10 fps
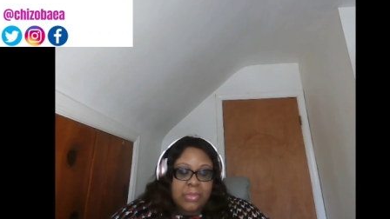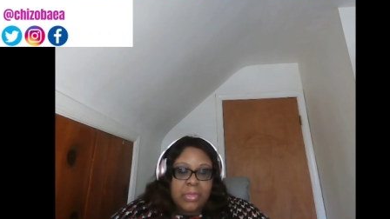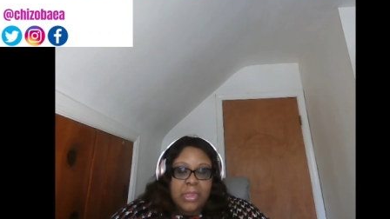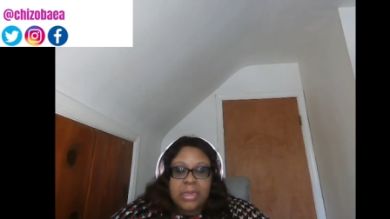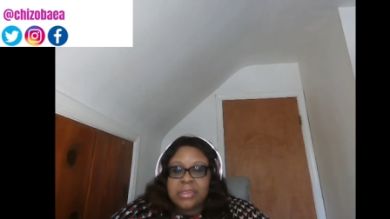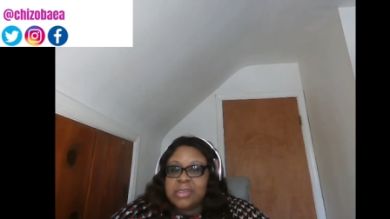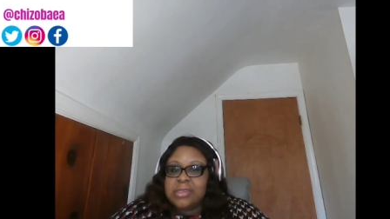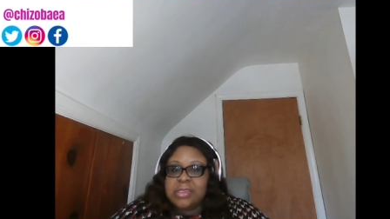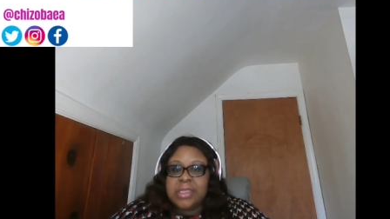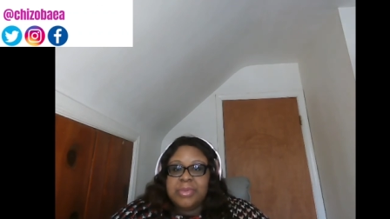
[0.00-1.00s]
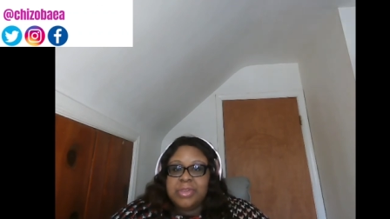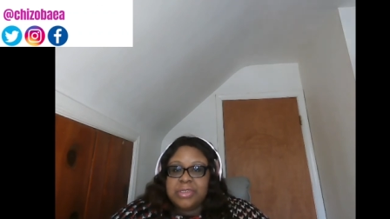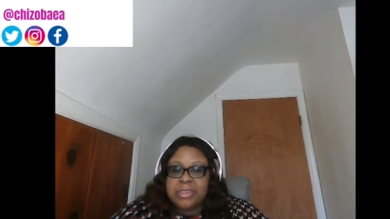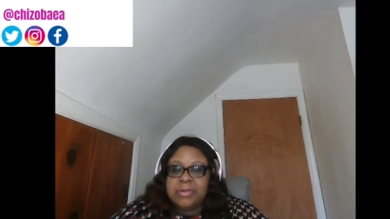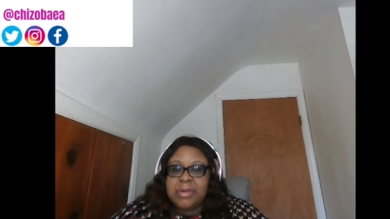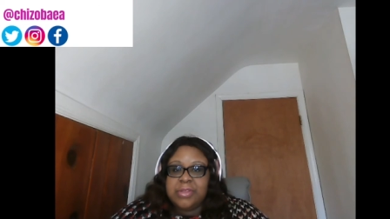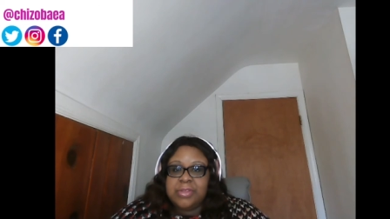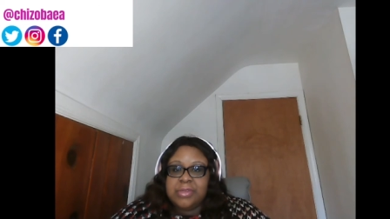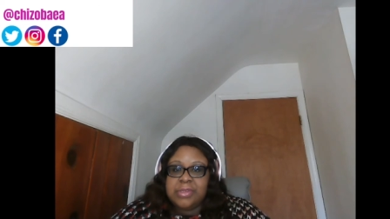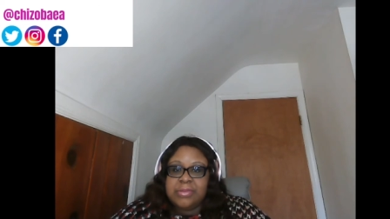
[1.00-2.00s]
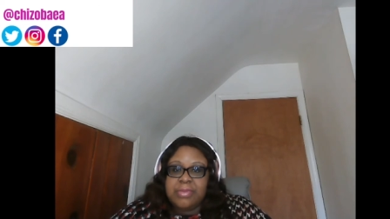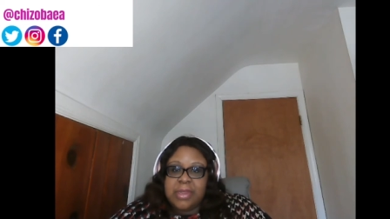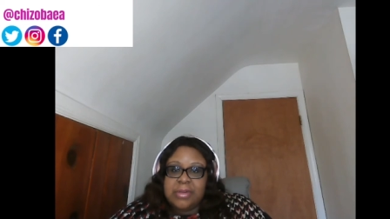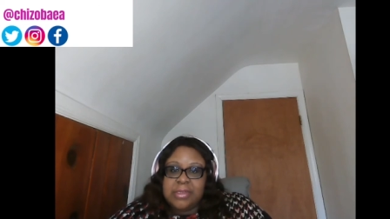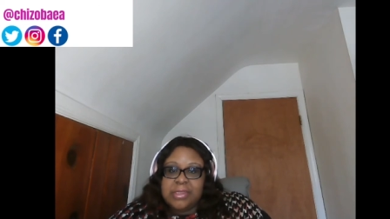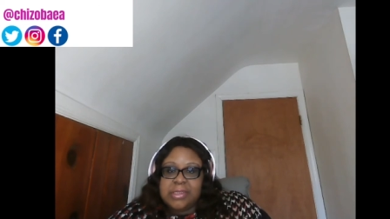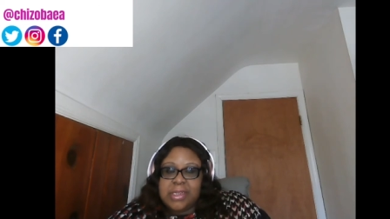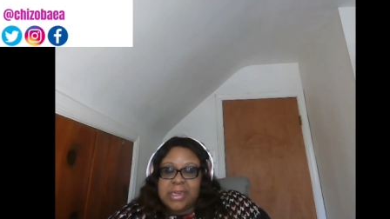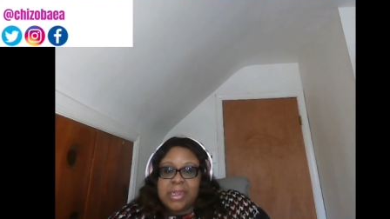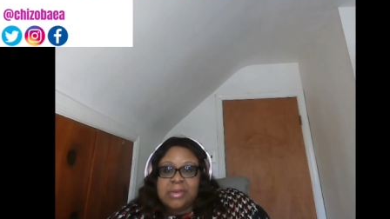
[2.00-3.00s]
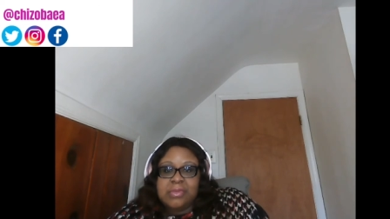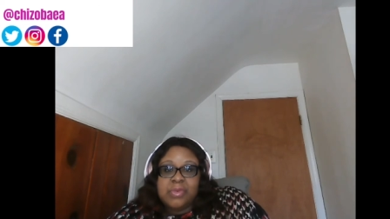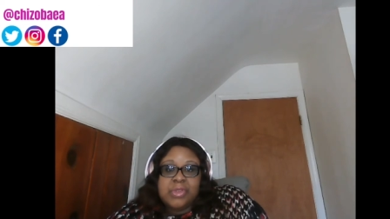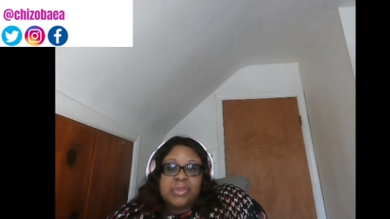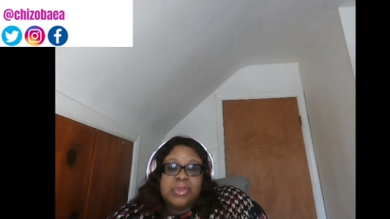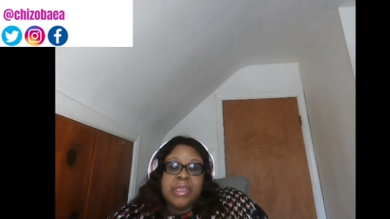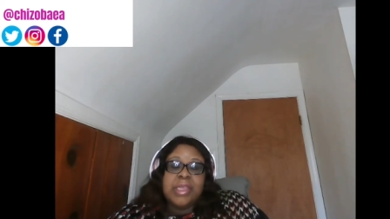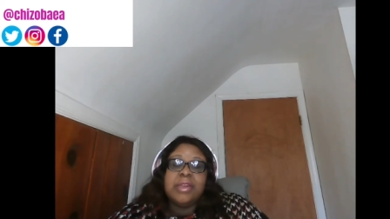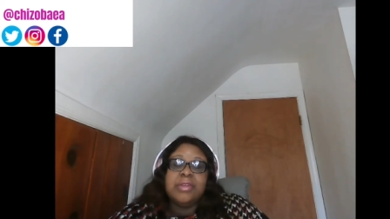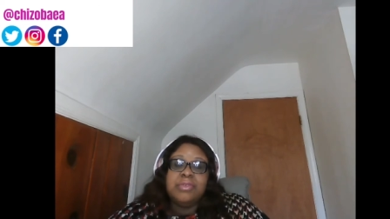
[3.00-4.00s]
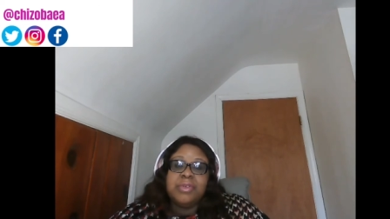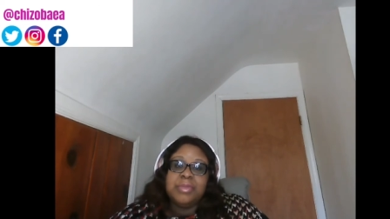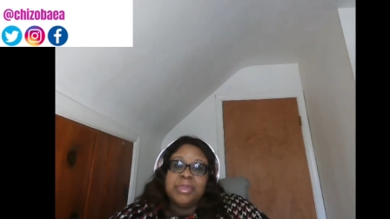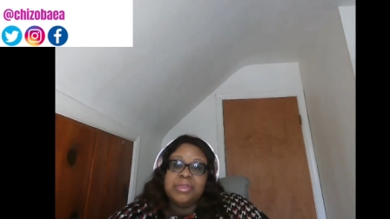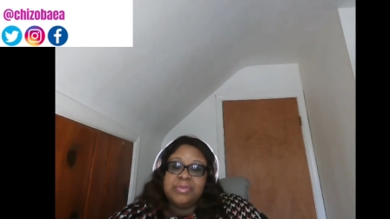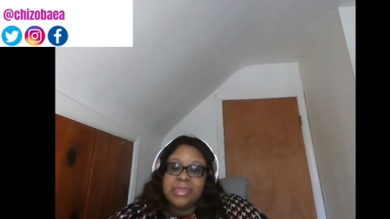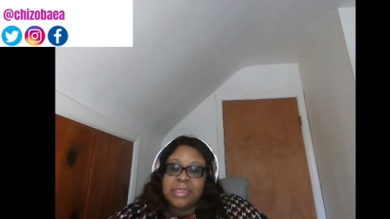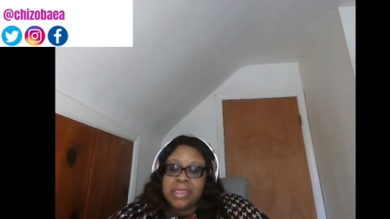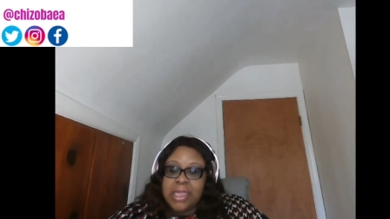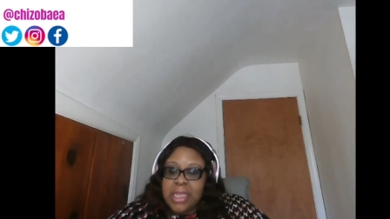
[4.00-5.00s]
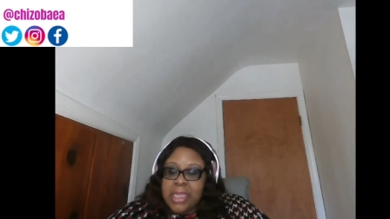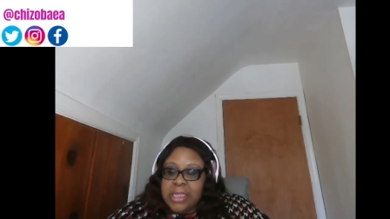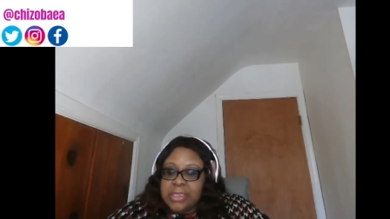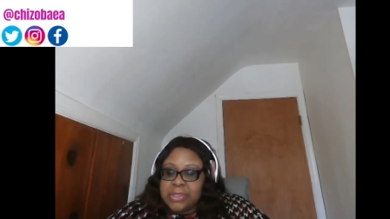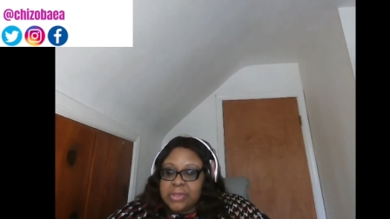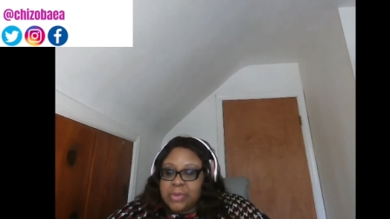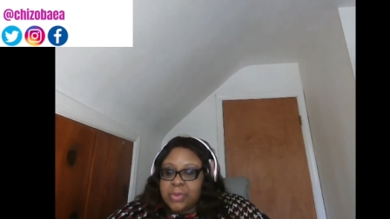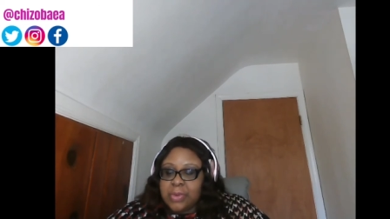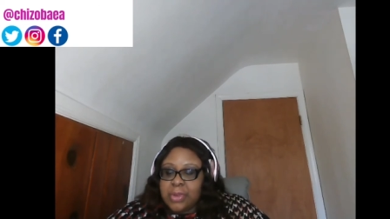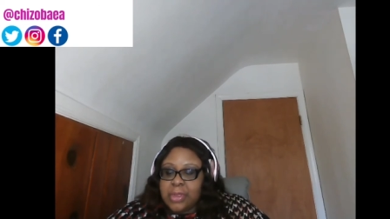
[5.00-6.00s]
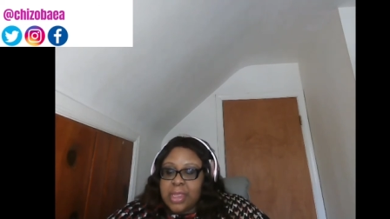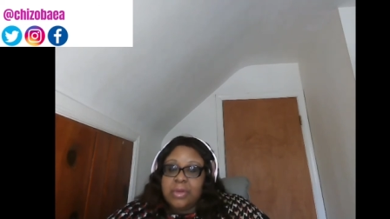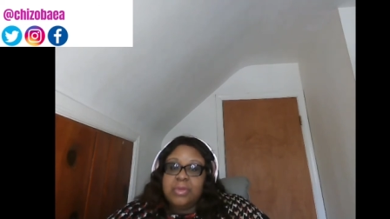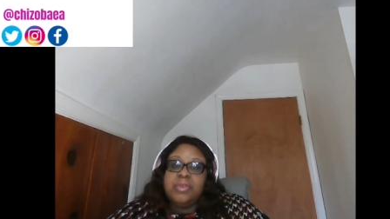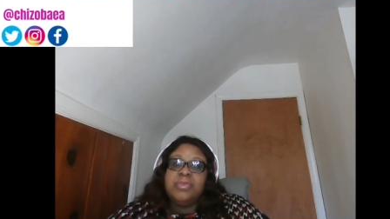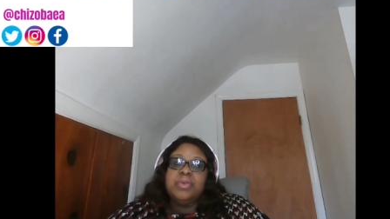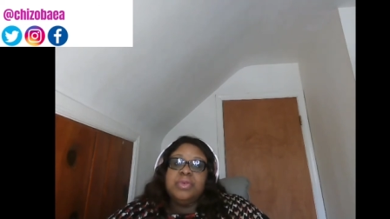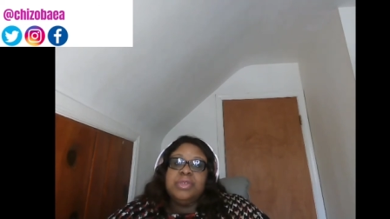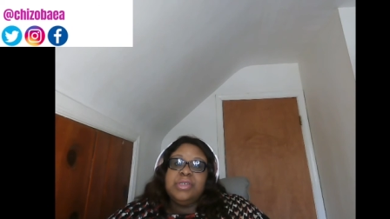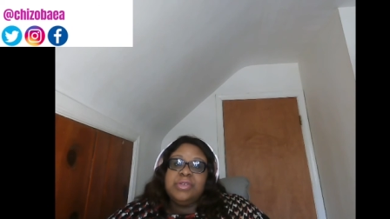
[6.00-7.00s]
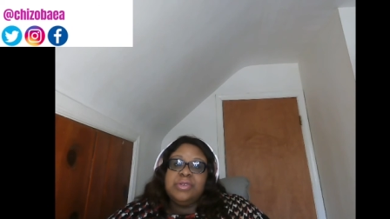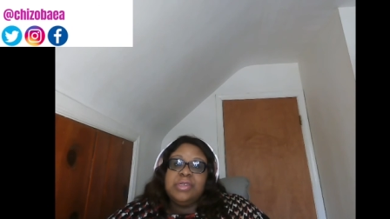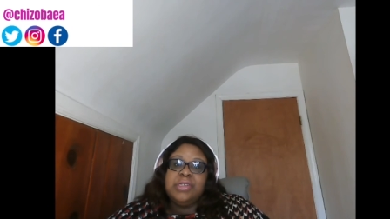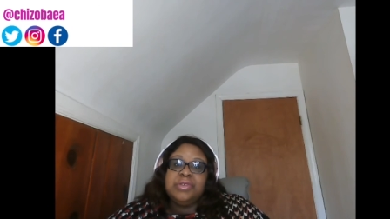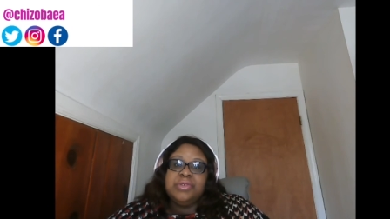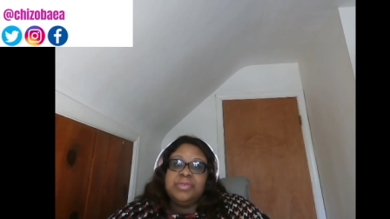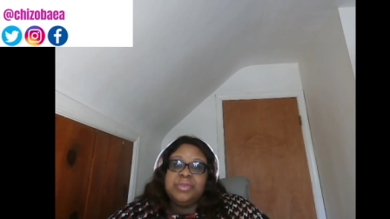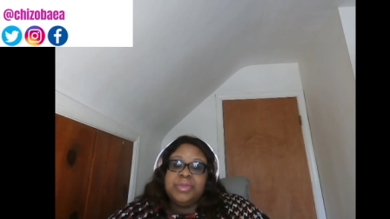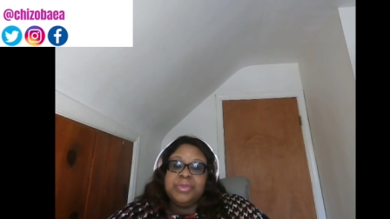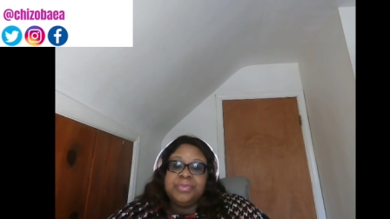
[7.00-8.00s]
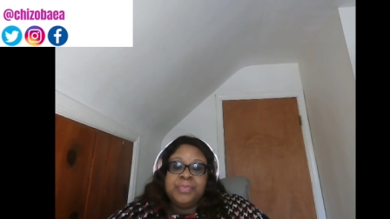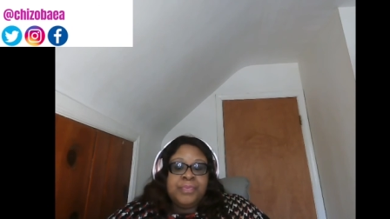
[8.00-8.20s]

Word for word: you know, just give me your general thoughts about it and what you gained from it, really. So I look forward to hearing from you.